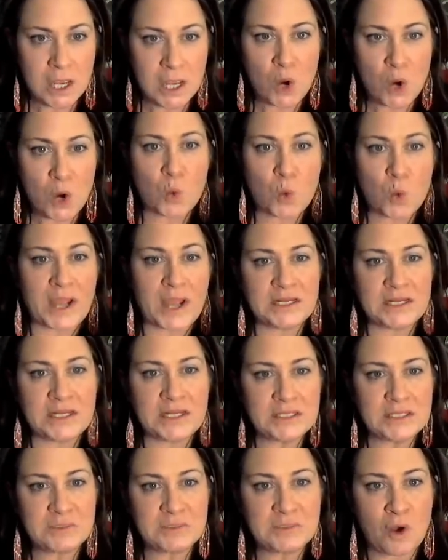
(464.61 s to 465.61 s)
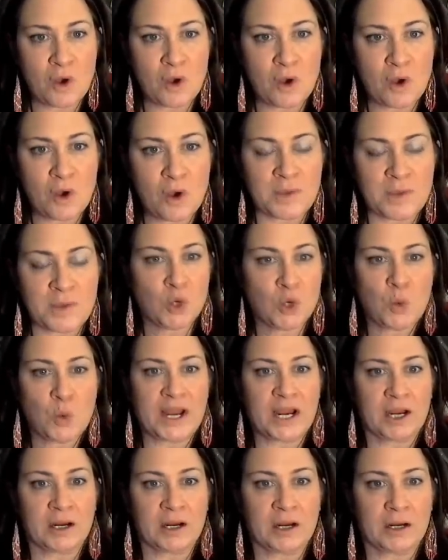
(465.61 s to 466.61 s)
Right in this moment you're
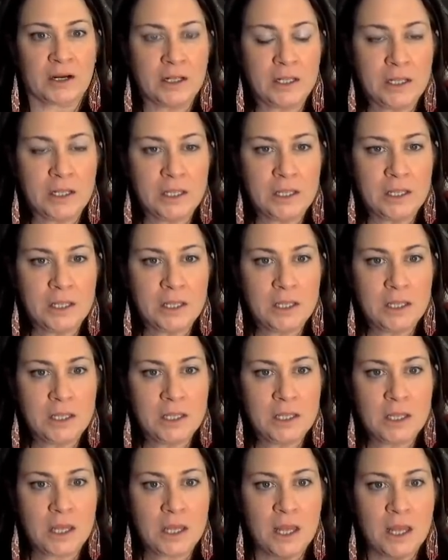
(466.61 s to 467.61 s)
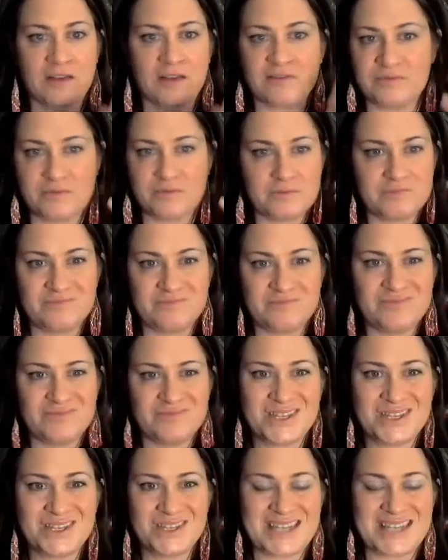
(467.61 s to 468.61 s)
aware of the
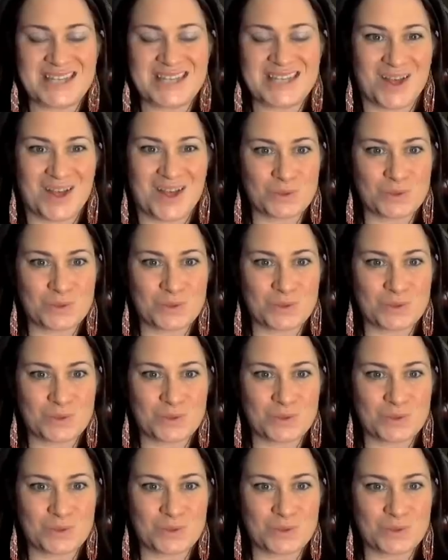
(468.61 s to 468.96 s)
sounds.